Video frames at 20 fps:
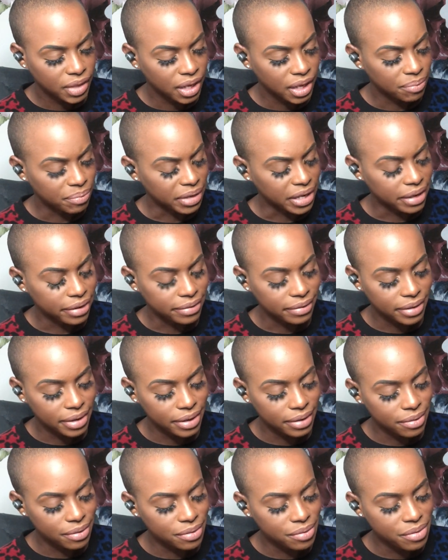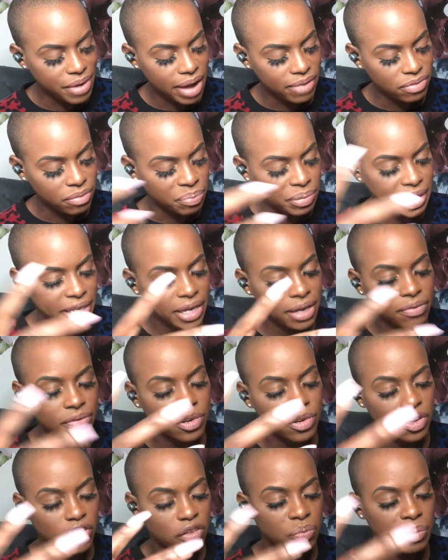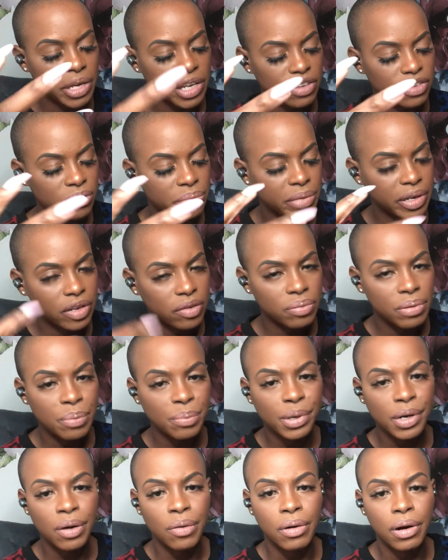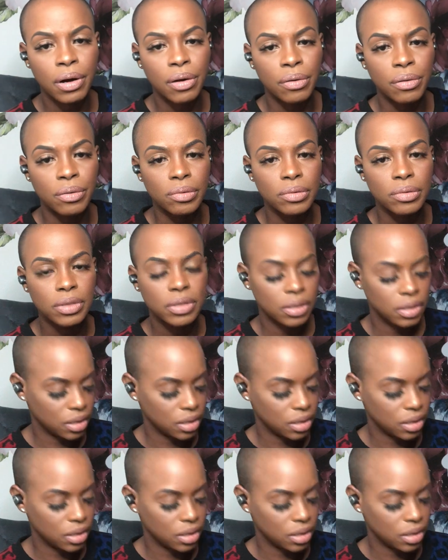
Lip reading: Because you have a plan for expansion, but it's been put on hold.